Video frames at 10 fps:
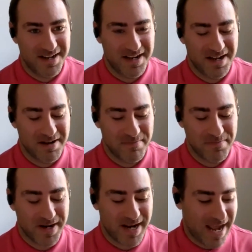
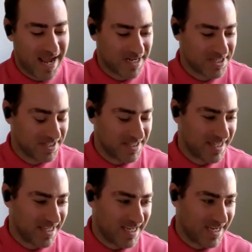But I actually
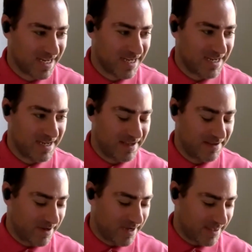think
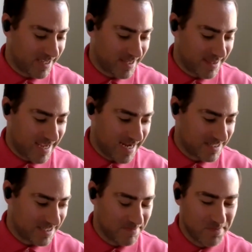
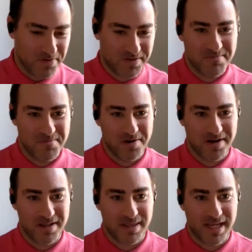that's the most
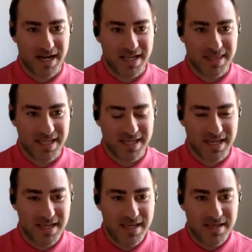important thing. I think
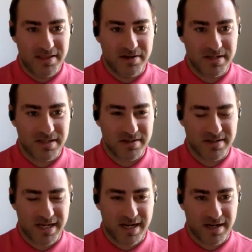there's
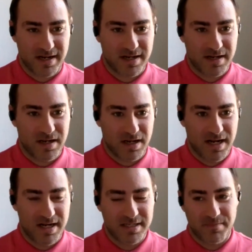like a
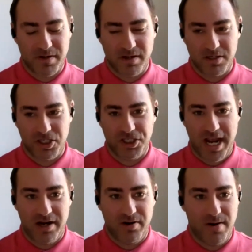concept called
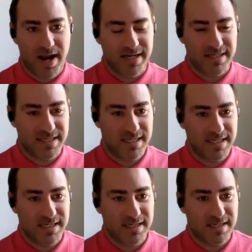shadow
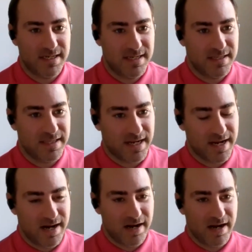IT that
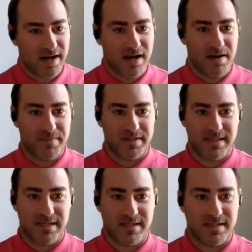kind of
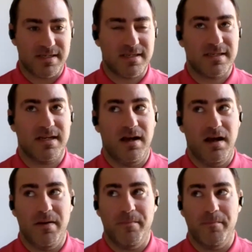encompasses
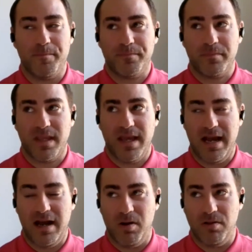
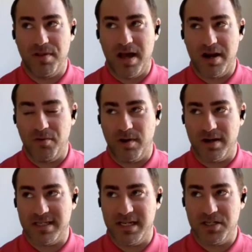how a lot of
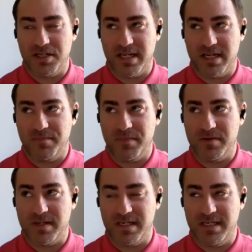organizations end up
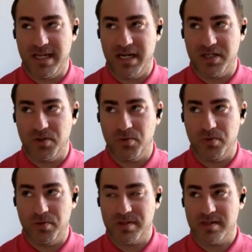using data
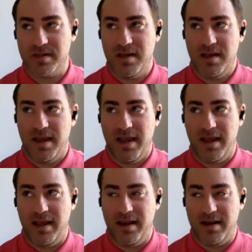tools,
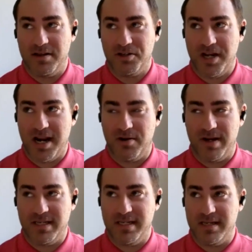and shadow
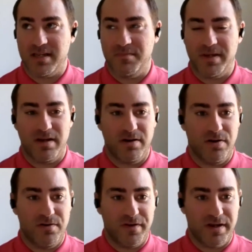IT can be
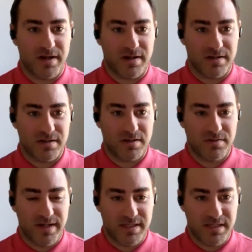unnerving to
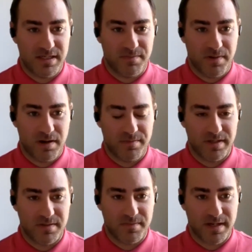IT
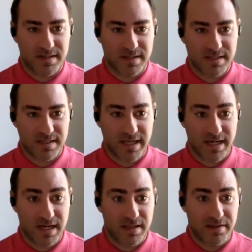departments because it's
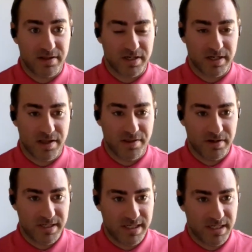like there's another
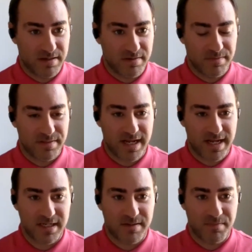team
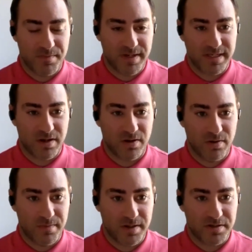that's implementing a
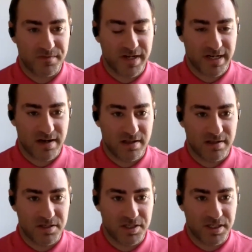whole bunch of
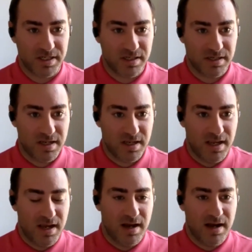technology,
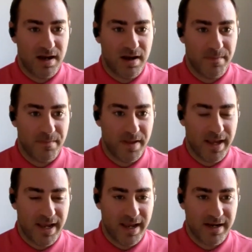
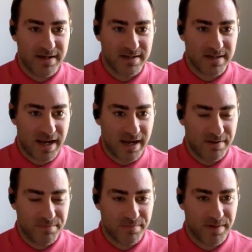and I
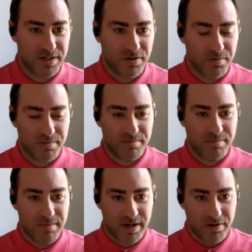don't
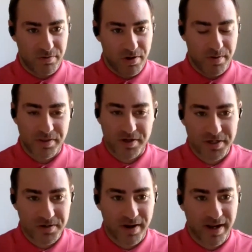know what they're
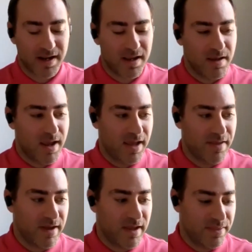doing. And
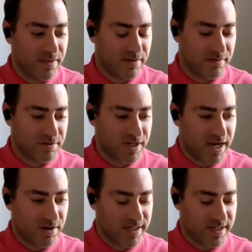then shadow